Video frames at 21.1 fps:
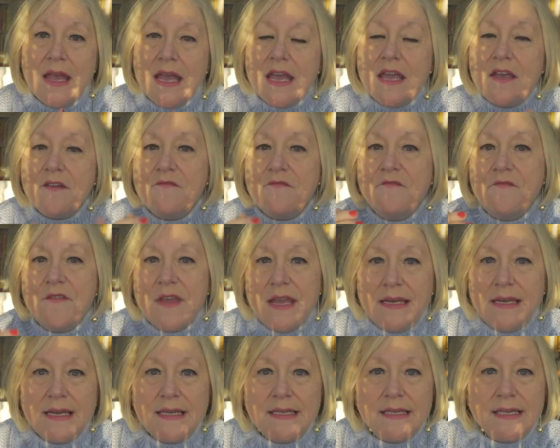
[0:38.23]
If
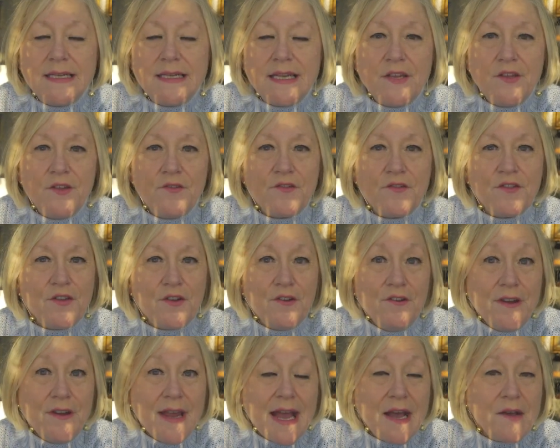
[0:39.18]
Venus is in your
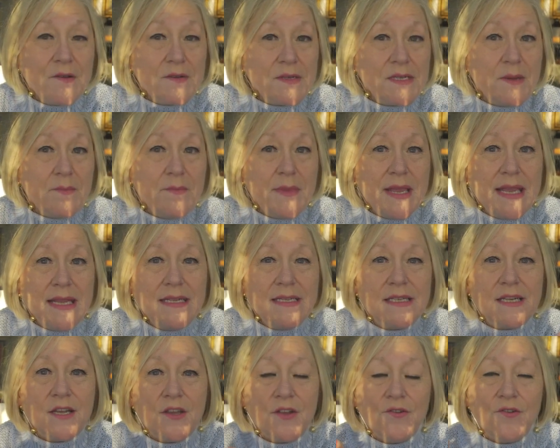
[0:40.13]
third house, it
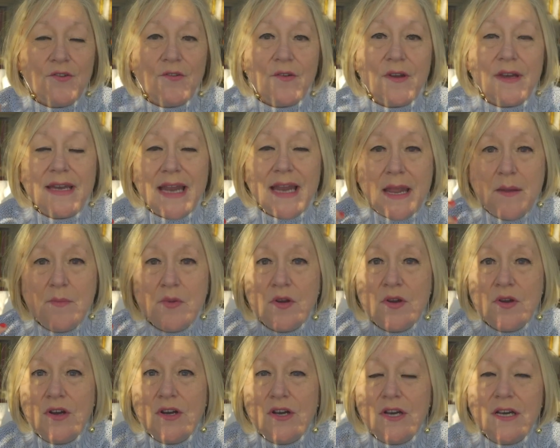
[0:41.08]
means that your
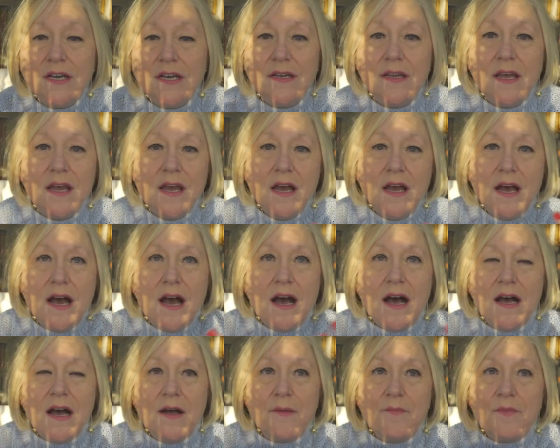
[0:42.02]
neighborhood,
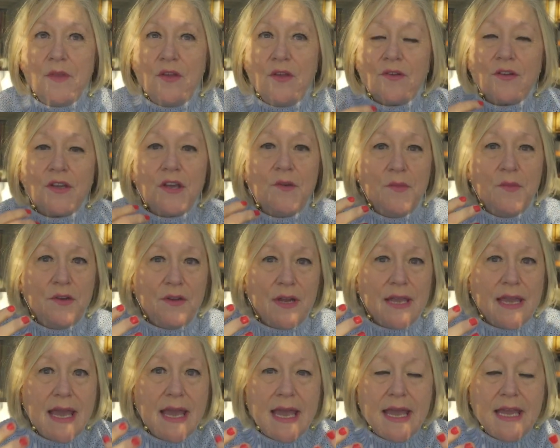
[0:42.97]
um, your
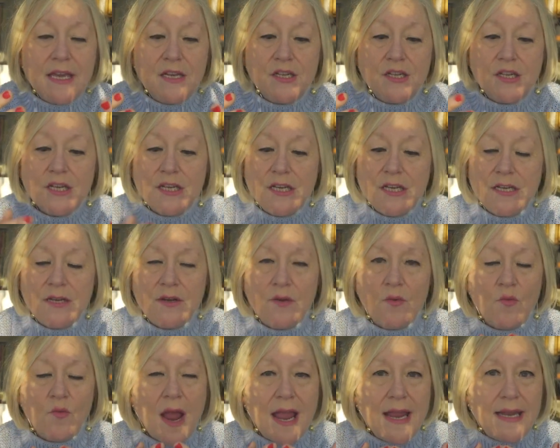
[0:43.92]

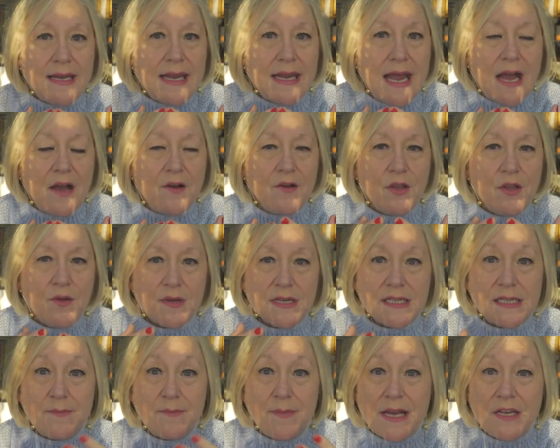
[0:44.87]
communication. Right now, you're
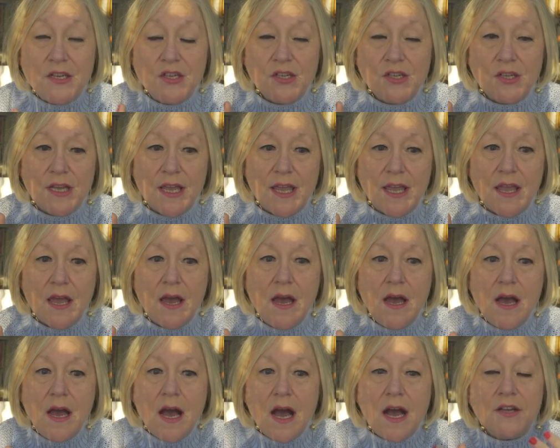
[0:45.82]
especially
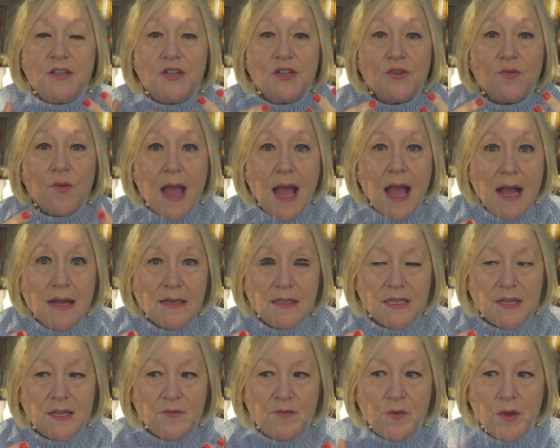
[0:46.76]

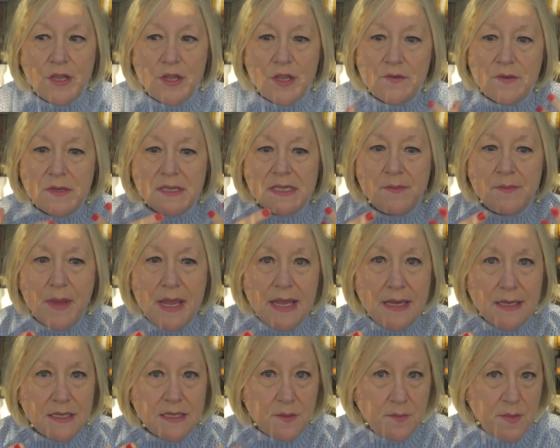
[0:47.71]
attractive when you
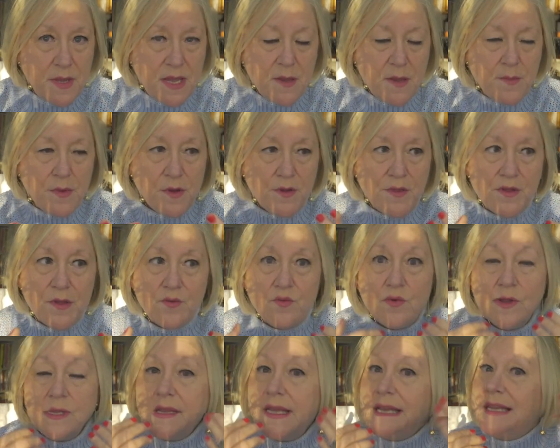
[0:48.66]
speak to people. They're
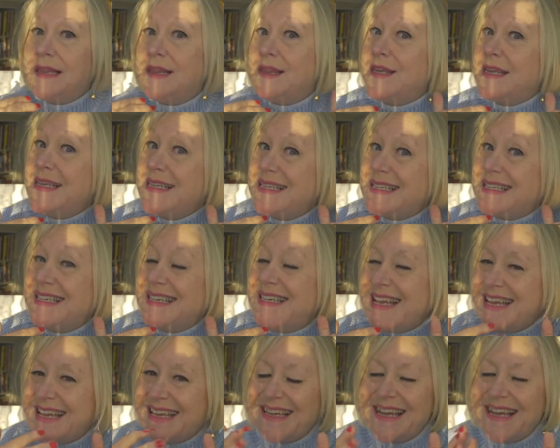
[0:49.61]
really
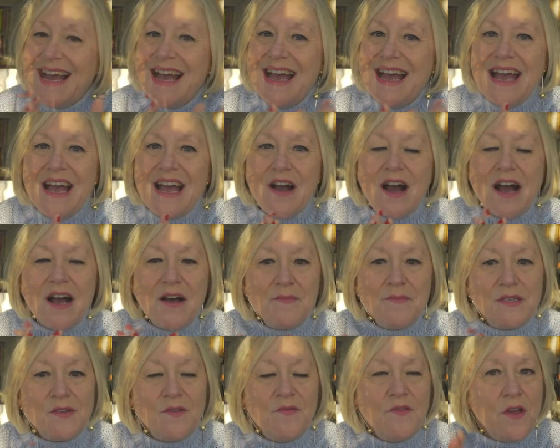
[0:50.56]
listening. Um,
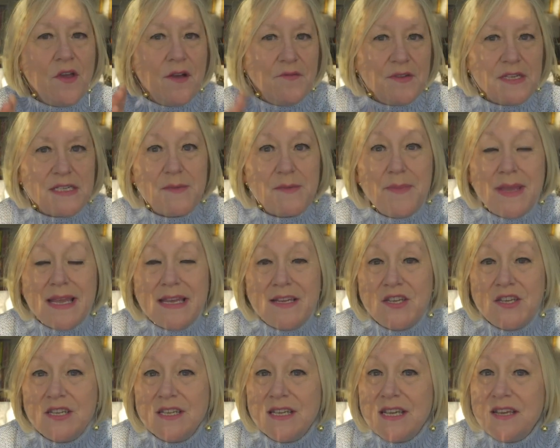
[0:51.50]
so, if you have a
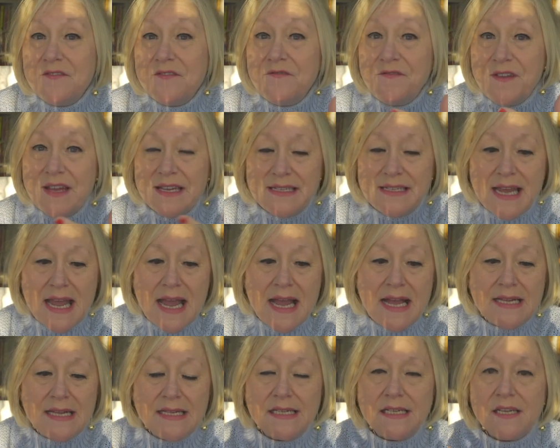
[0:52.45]
speech to give,
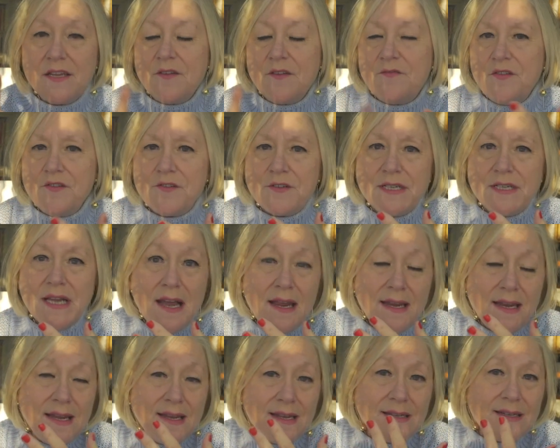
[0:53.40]
fantastic. If you're
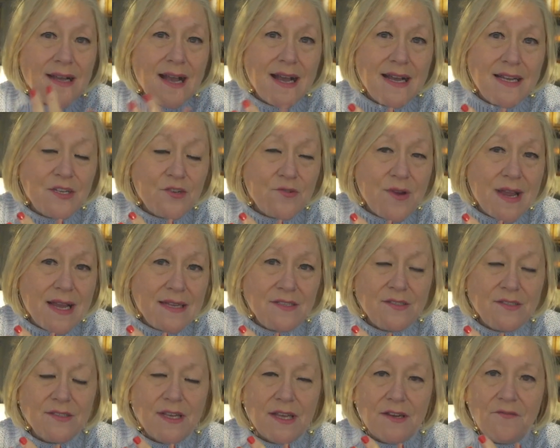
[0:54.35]
signing a contract,
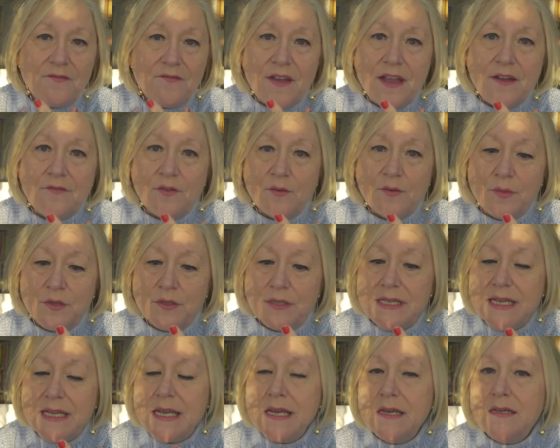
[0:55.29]
you'll get a favorable
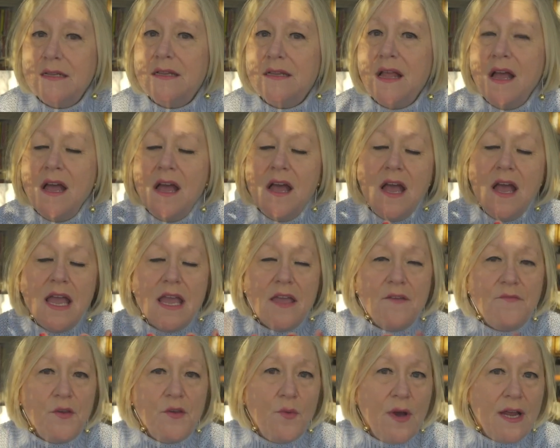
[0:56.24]
deal.
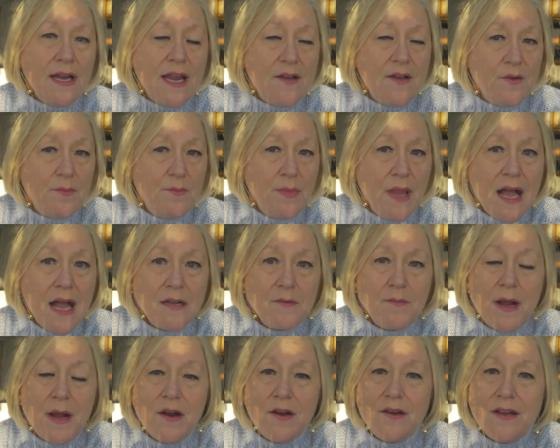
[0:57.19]
If you want to have a
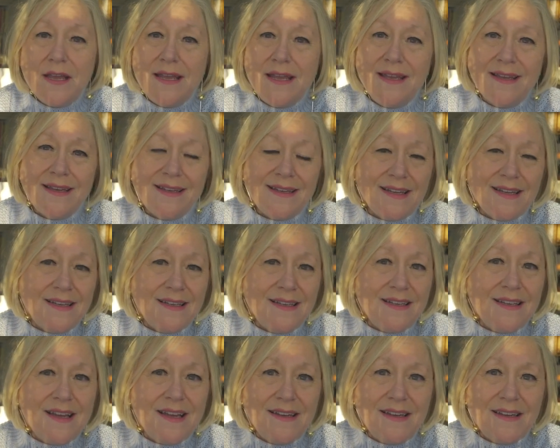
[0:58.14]
block party and
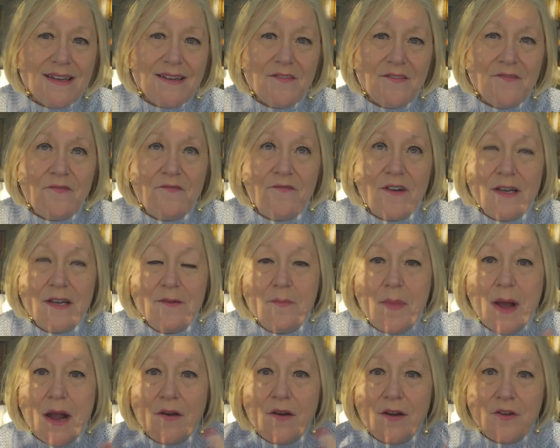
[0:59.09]
a, and a fun
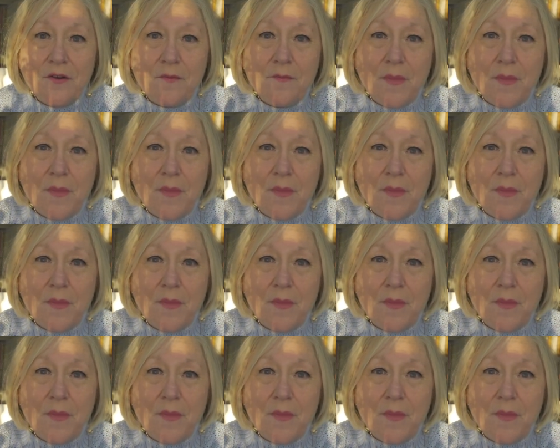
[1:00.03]
party or